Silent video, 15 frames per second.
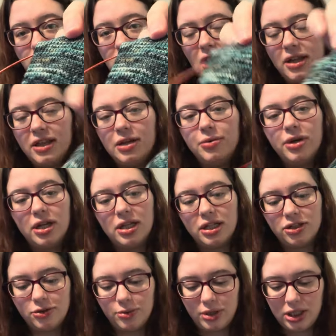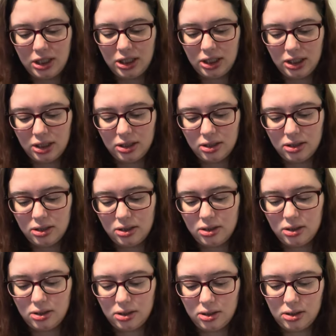I think we're at 20.
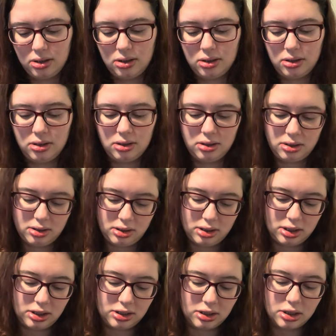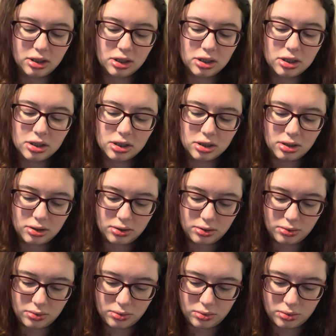Let's look.
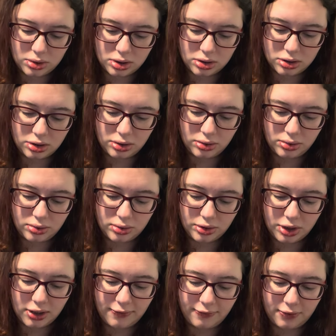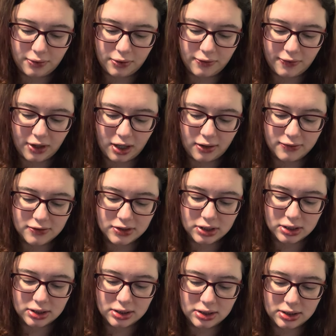1, 2, 3, 4, 5, 6,
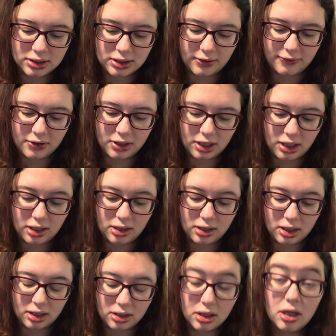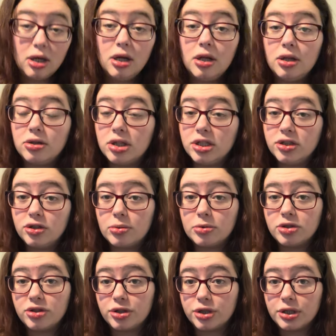7, 8, 9. This is
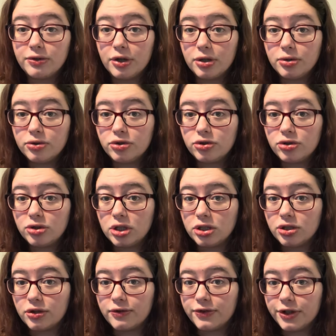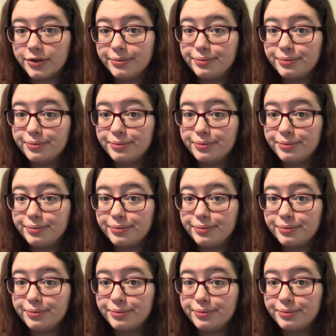almost 30 rows into the foot.